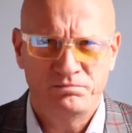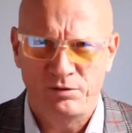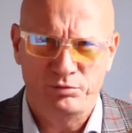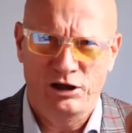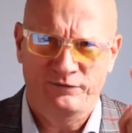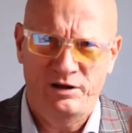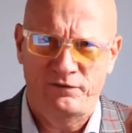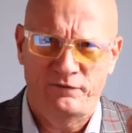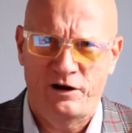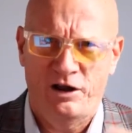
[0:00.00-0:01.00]
people have
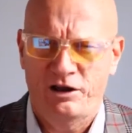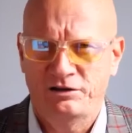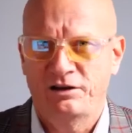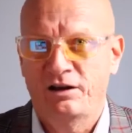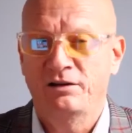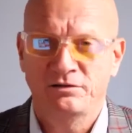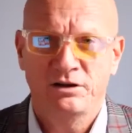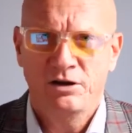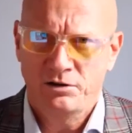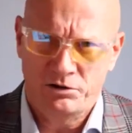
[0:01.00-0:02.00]
been fired
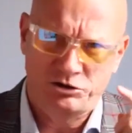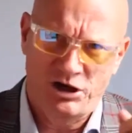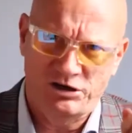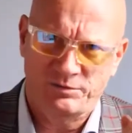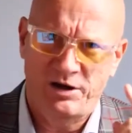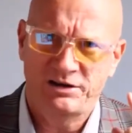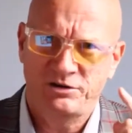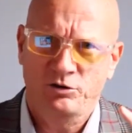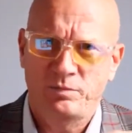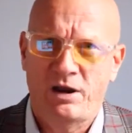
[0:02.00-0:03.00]
and the taxpayer's
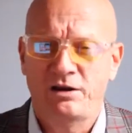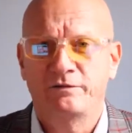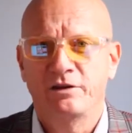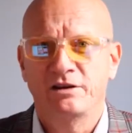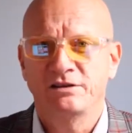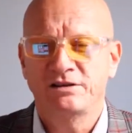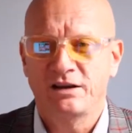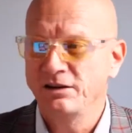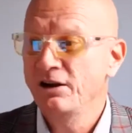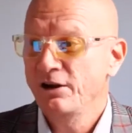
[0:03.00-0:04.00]
not paying for this
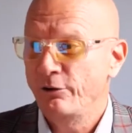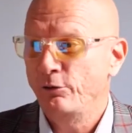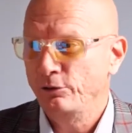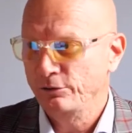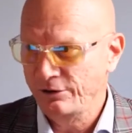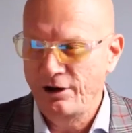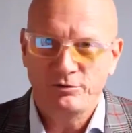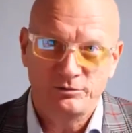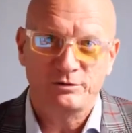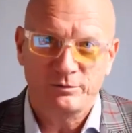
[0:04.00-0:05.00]
and all, you
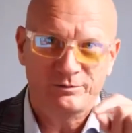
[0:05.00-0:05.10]
know,